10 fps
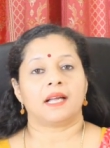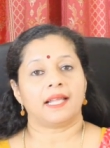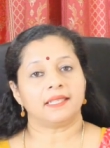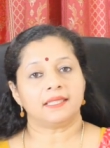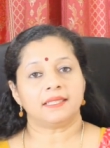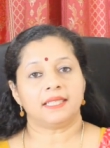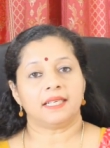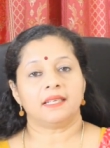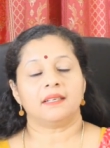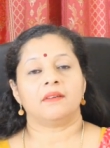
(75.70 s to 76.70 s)
Another
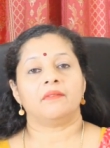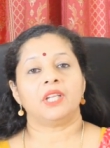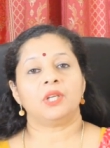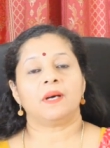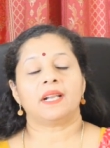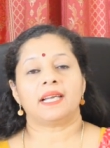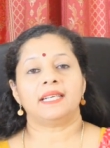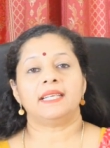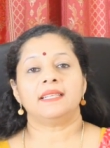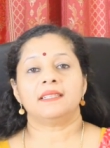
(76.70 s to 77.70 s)
thing, when you are
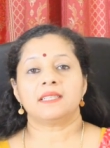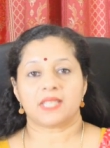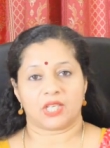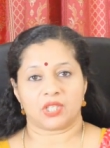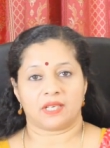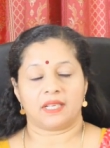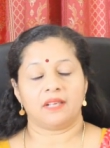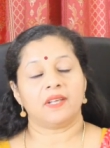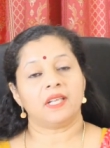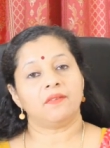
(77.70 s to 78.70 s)
writing the section,
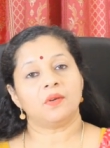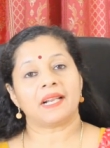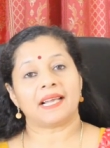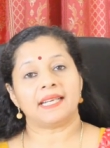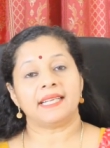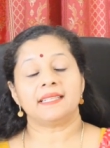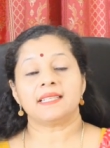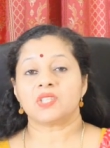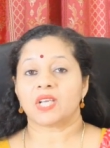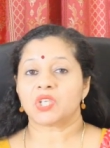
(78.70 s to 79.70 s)
even if you are writing
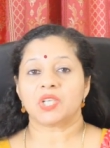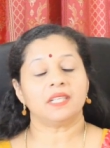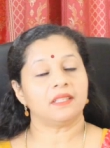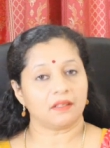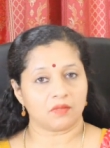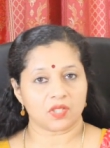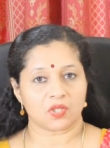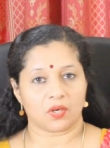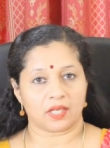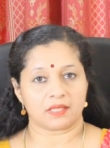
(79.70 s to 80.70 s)
the section in the reverse
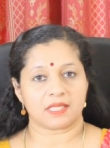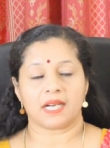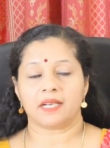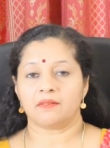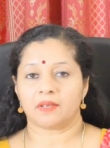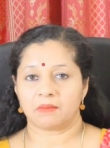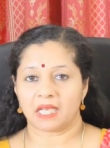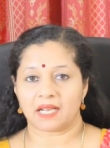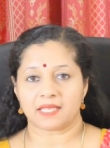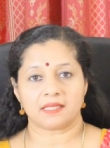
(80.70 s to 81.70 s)
order, starting from the
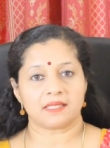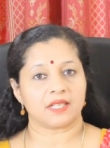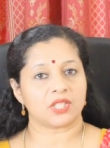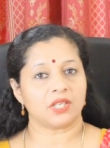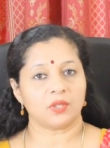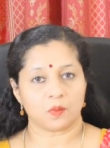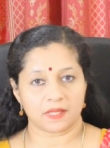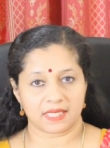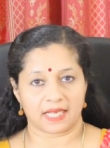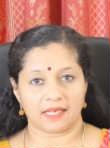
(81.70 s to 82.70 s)
last section
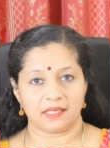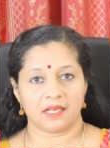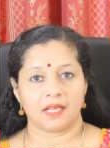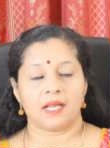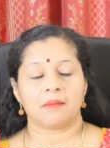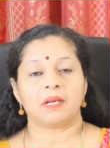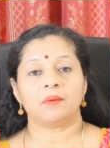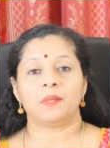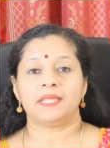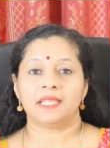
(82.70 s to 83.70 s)
towards the end,
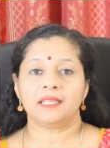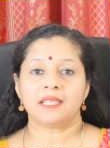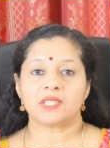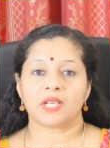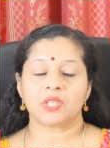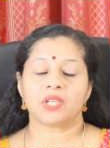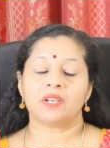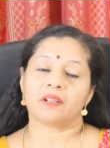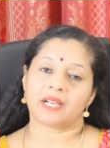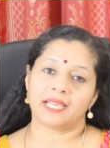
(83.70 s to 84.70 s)
but within the
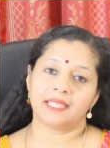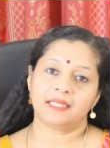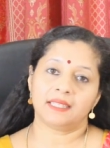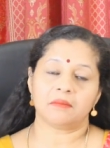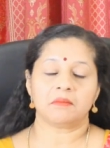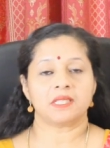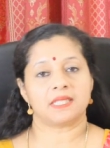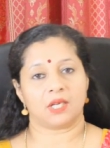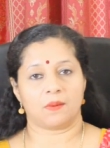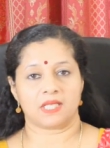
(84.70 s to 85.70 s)
section, write the number
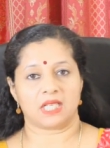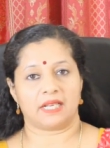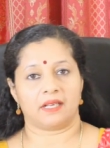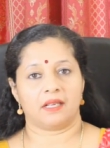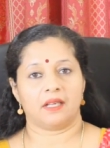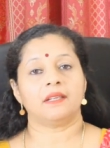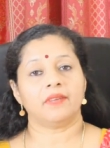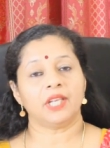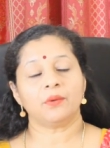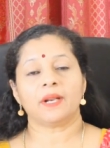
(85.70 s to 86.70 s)
sequentially.
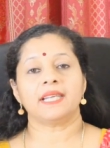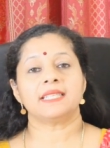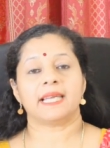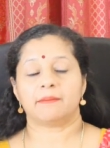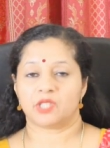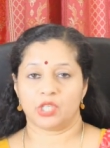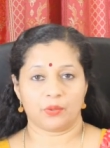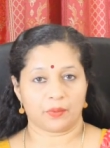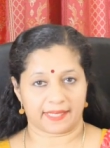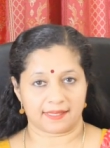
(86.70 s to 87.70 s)
When you write
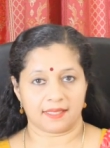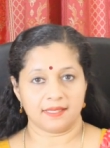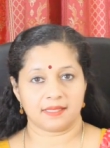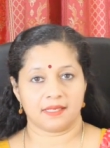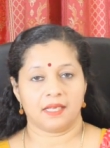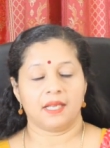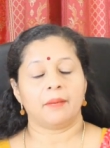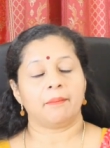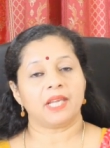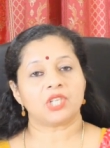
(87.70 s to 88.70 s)
MCQ questions,
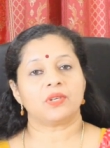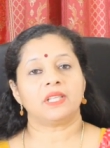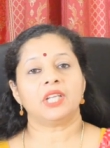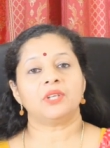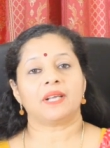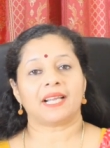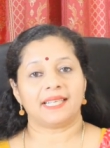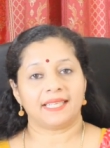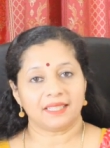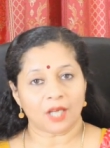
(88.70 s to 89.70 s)
Make sure that you are
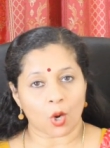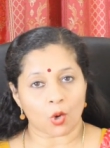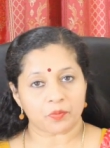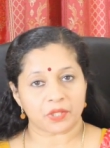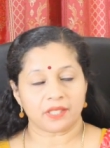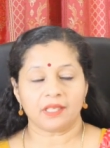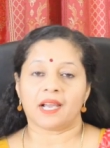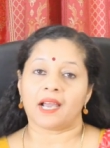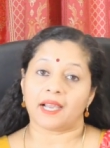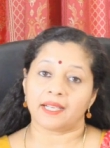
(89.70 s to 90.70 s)
writing the option
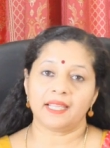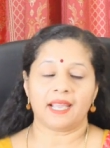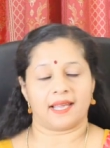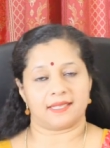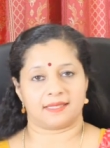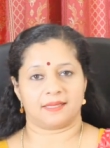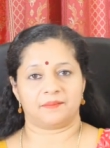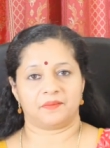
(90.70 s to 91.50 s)
and the answer,